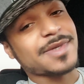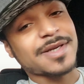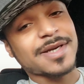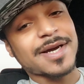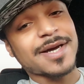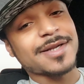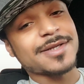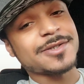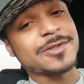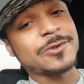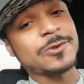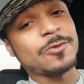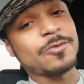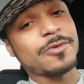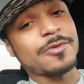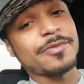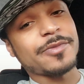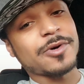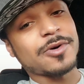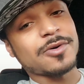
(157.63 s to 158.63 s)
Got a
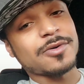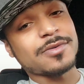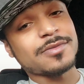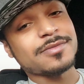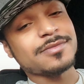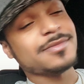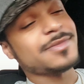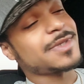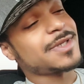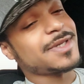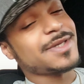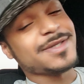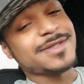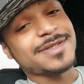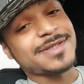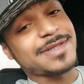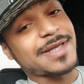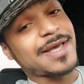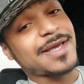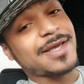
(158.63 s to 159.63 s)
Super Bowl,
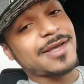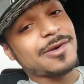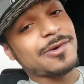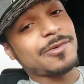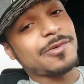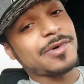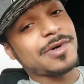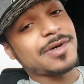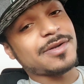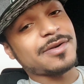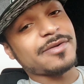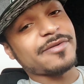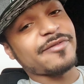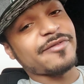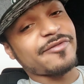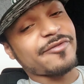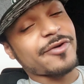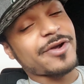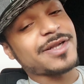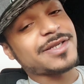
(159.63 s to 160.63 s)
second one
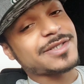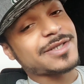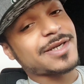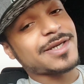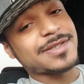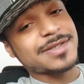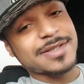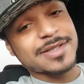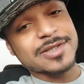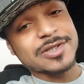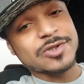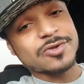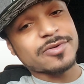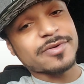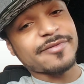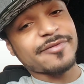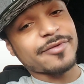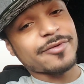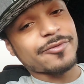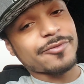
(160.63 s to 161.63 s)
of franchise
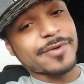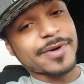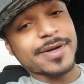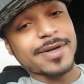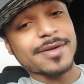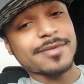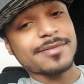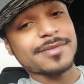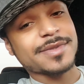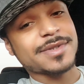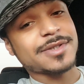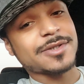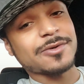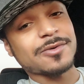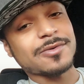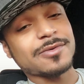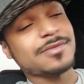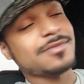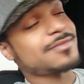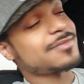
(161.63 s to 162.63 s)
history for the Rams.
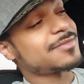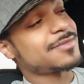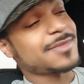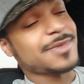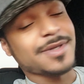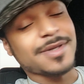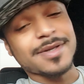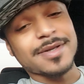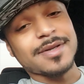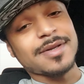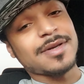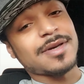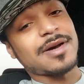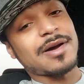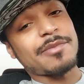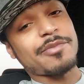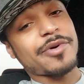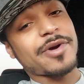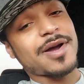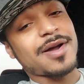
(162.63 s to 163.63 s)
So
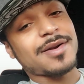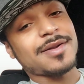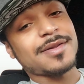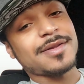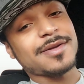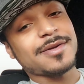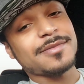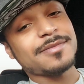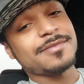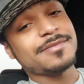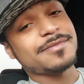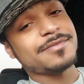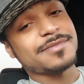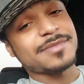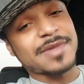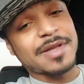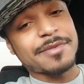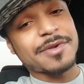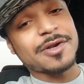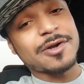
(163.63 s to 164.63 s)
I'm proud of them.
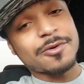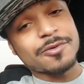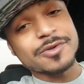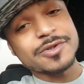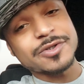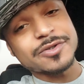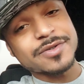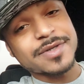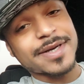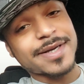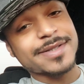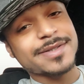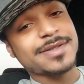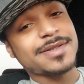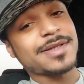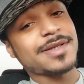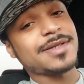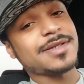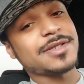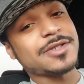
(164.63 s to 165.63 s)
Let me know what you guys
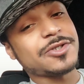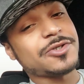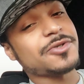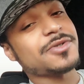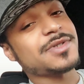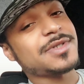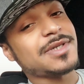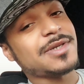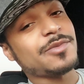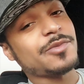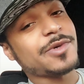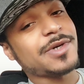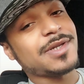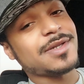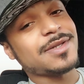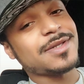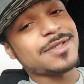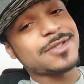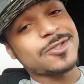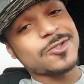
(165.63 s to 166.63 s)
think. Did your team win
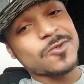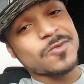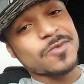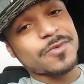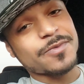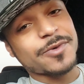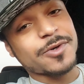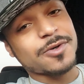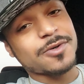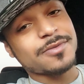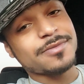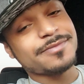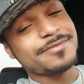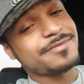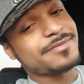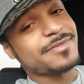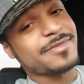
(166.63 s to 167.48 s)
in this Super Bowl?